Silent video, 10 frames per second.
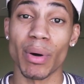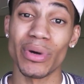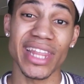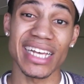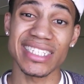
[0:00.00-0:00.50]
But
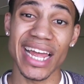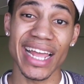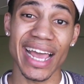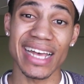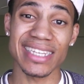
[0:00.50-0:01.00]
with that
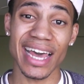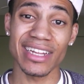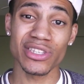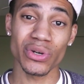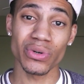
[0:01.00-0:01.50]
stank-ass
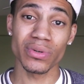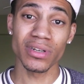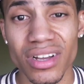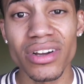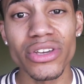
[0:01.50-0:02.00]

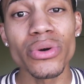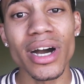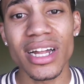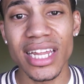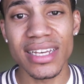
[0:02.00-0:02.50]
attitude, girl, you
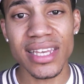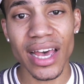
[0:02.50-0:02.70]
ugly as